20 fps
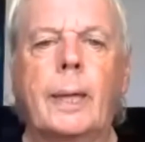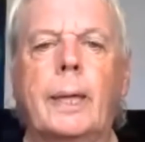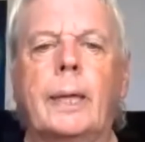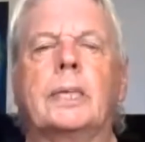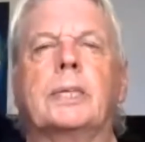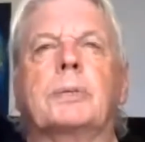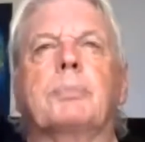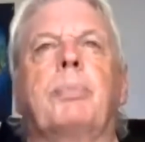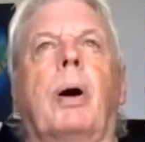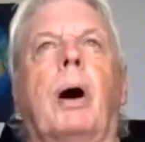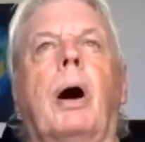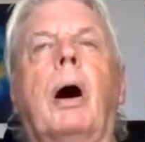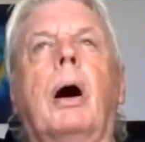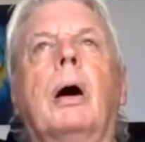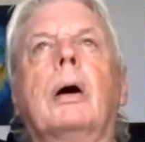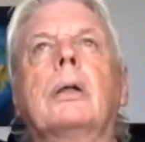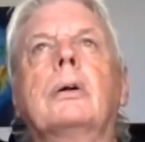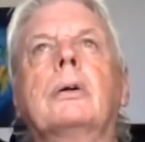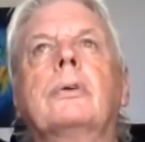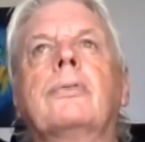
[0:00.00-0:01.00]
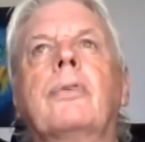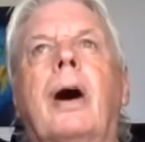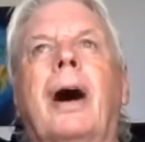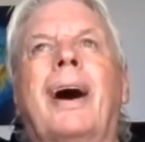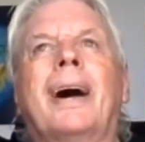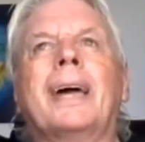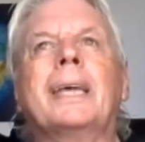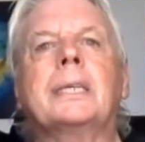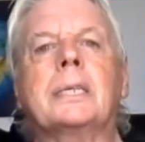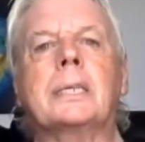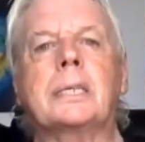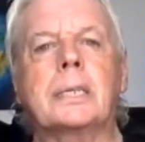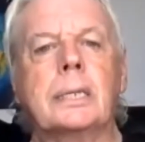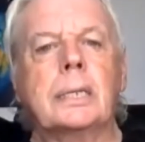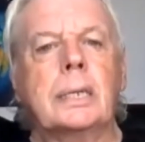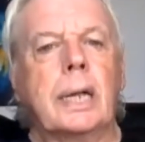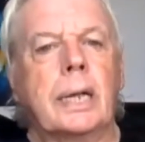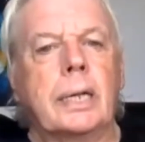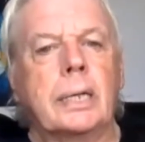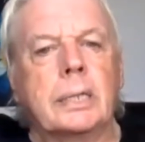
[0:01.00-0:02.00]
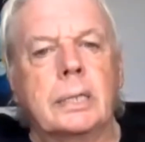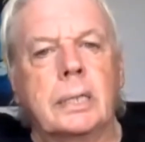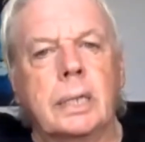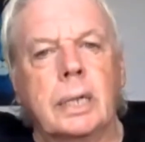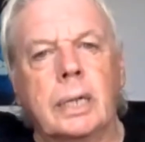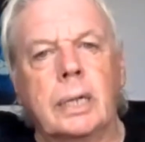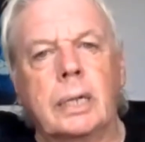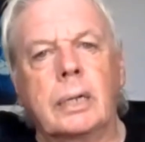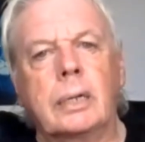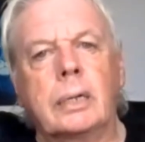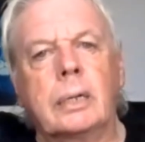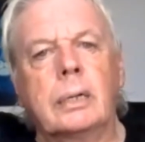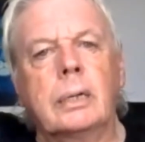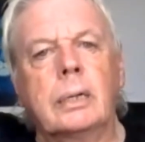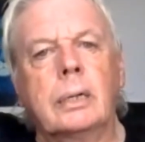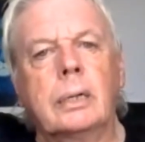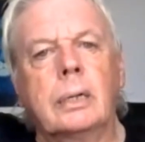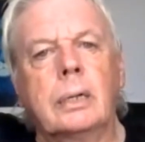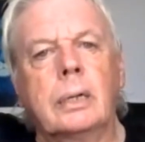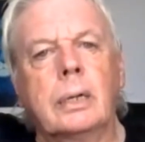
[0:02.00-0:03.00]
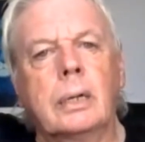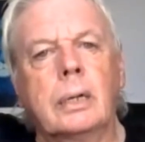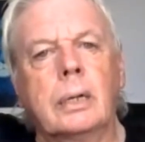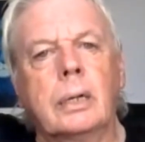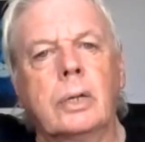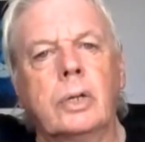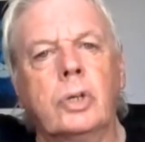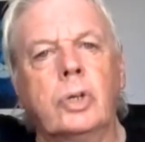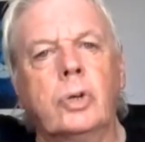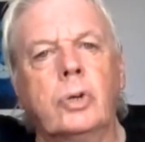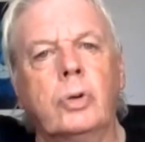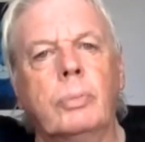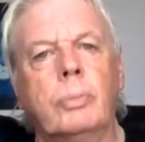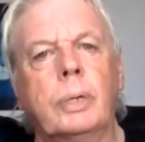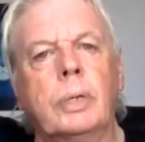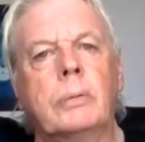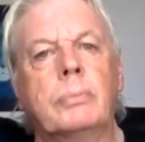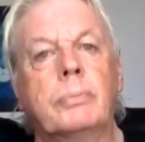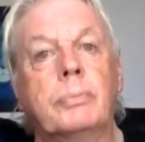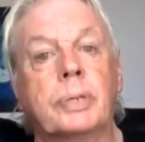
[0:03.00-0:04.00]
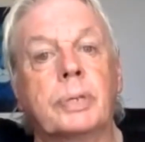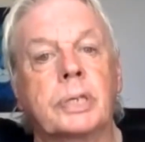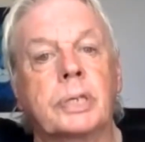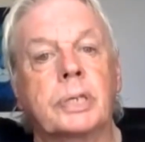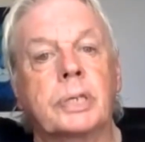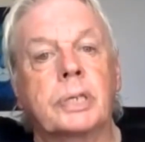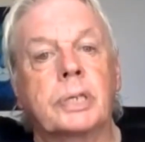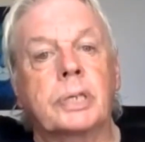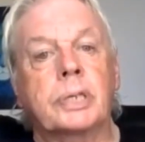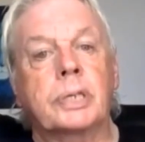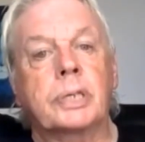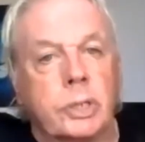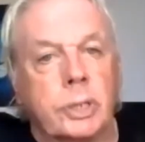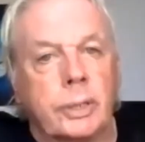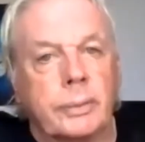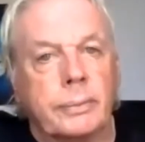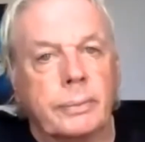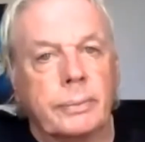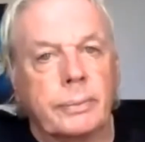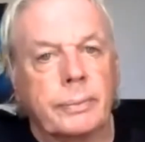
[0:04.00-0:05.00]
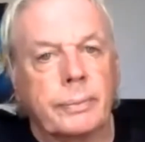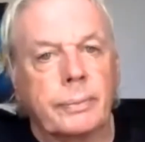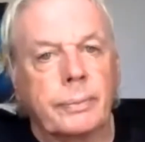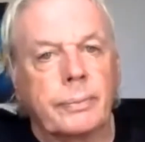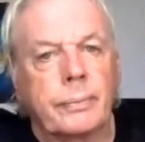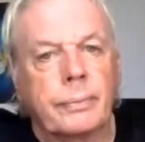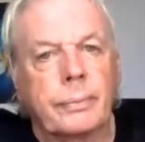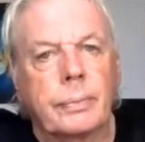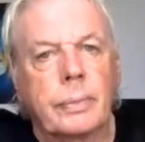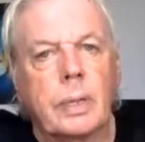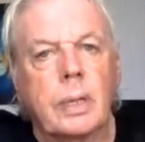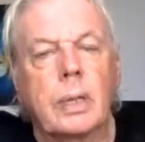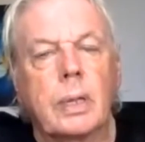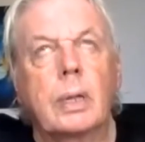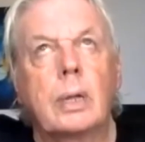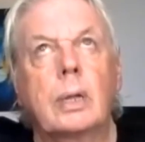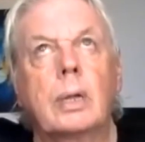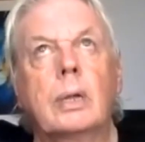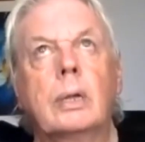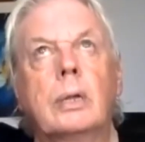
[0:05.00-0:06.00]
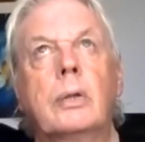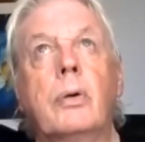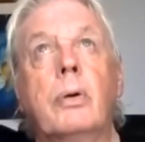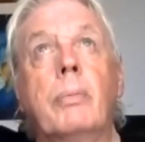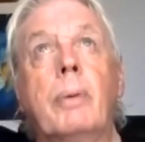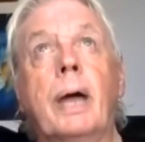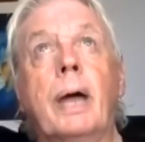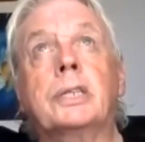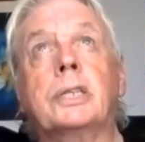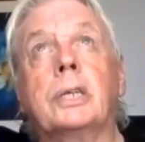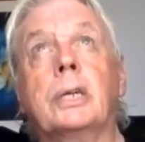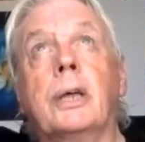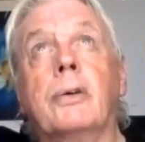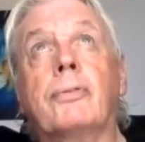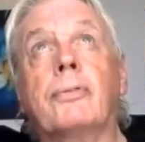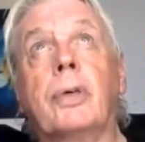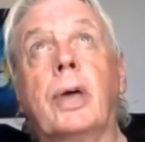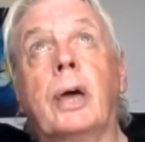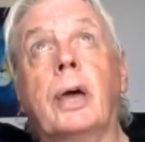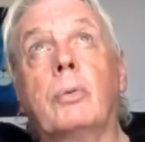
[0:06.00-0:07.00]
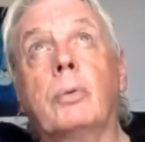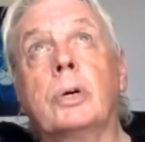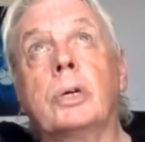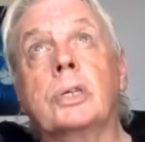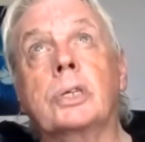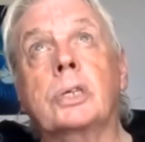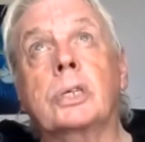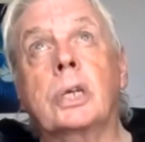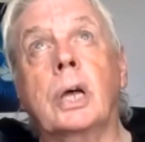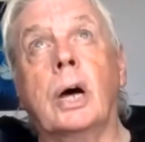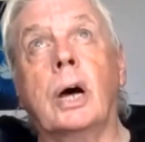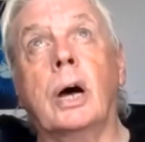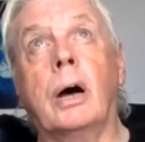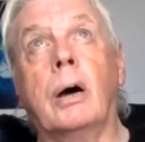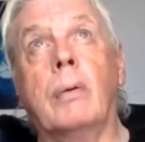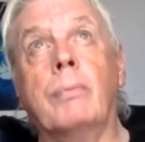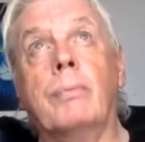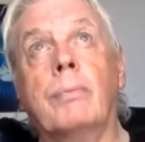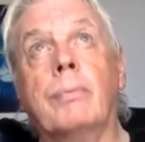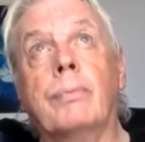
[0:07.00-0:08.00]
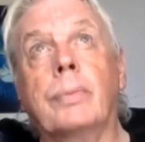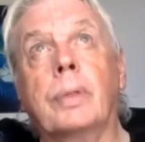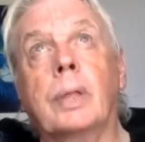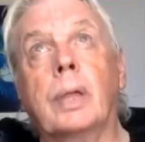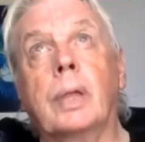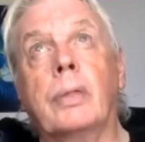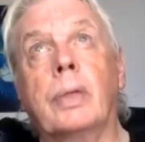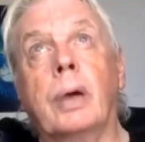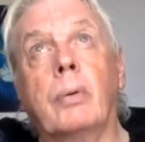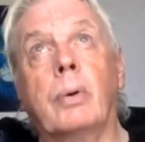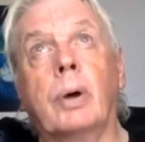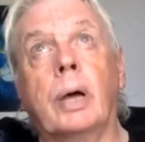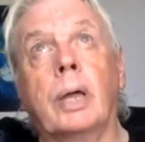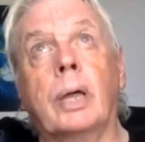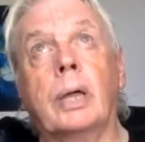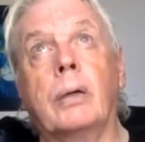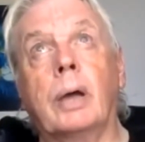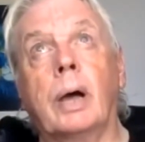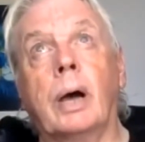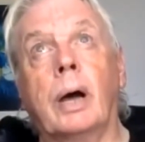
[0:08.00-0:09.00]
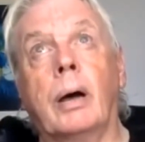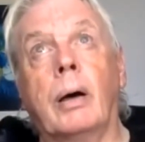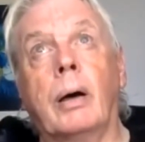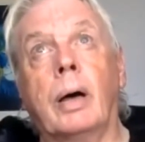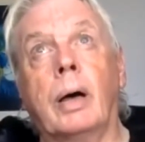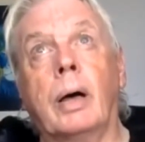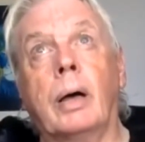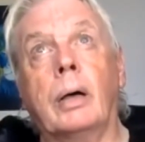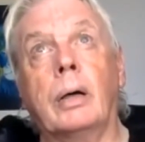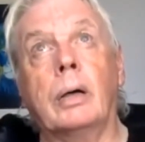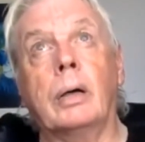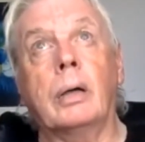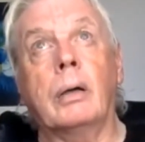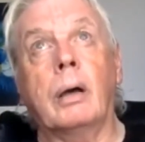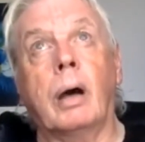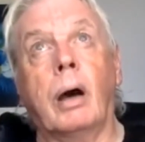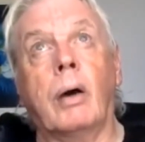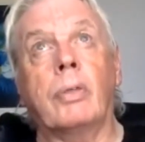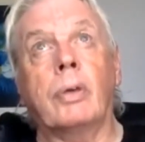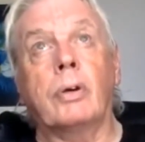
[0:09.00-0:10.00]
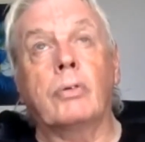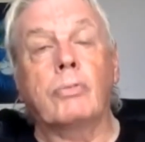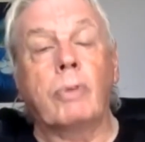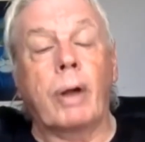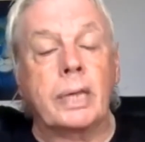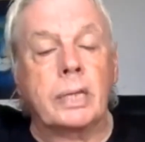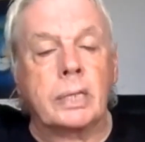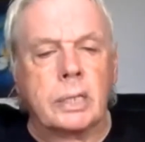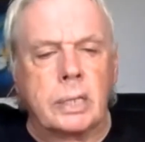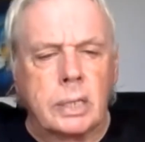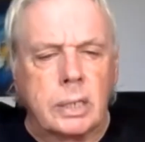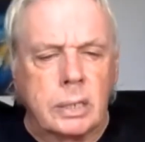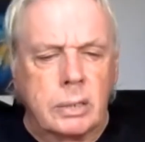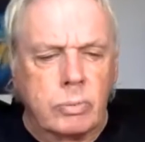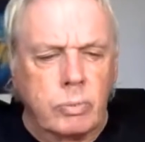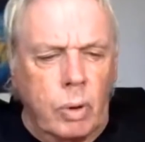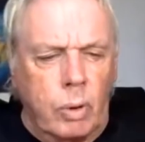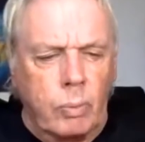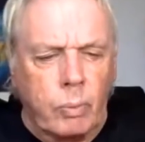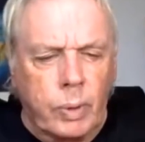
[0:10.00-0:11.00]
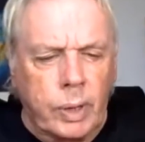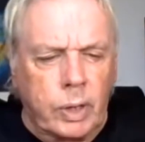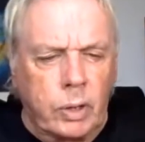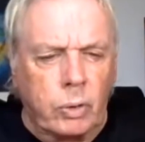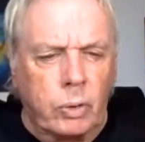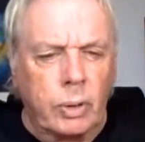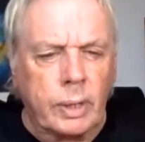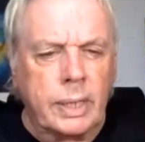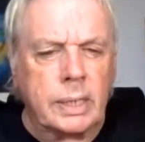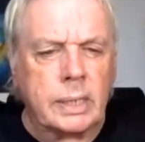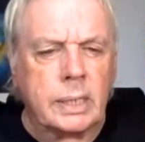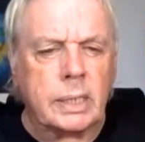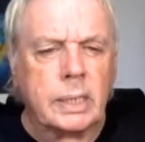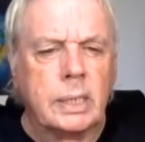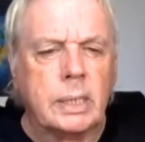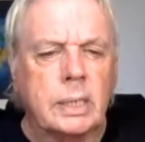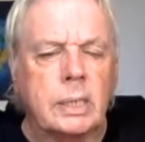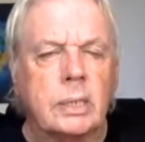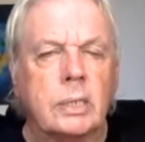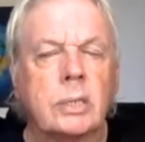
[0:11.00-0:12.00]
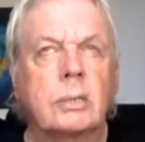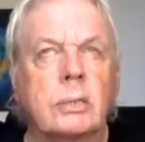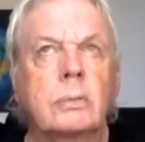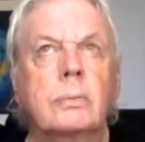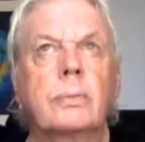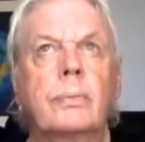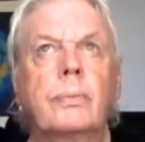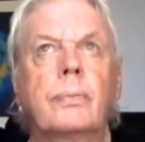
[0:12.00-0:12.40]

is part of isolating human perception. You imagine if there was um, there were uh, other races, what we call ETs,